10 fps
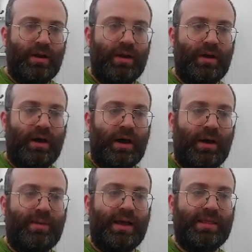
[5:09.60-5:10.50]

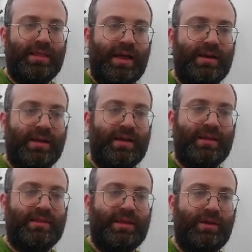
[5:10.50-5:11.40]
And then
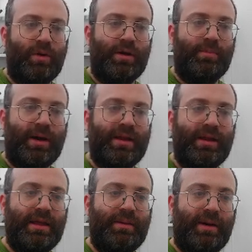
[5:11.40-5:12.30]
the
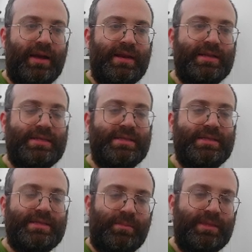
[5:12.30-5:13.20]
D1 minus
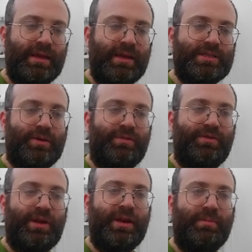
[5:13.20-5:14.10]
something, so
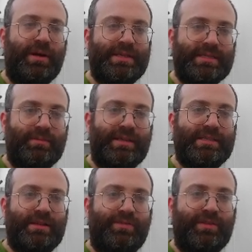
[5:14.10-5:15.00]
infinity minus something
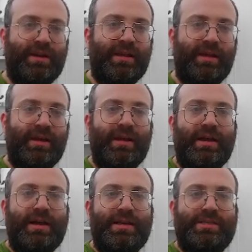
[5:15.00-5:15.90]
is infinity.
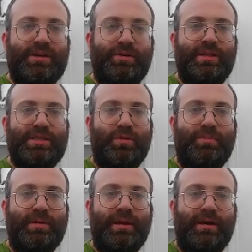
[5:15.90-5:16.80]
So this will
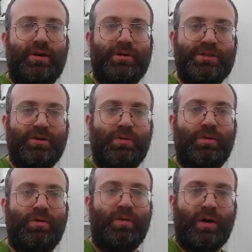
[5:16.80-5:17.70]
be also
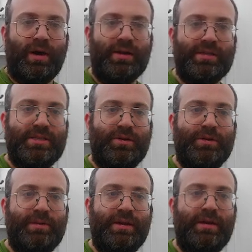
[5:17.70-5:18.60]
1, so it
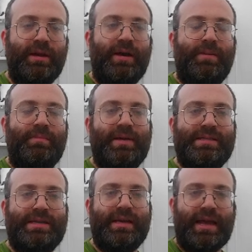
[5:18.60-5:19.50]
would be
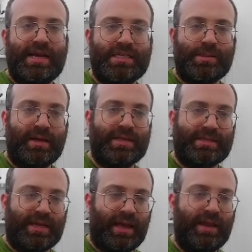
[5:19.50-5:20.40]
basically S
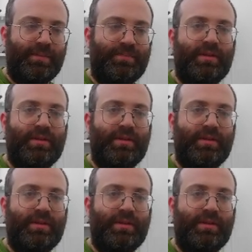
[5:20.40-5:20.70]
minus K.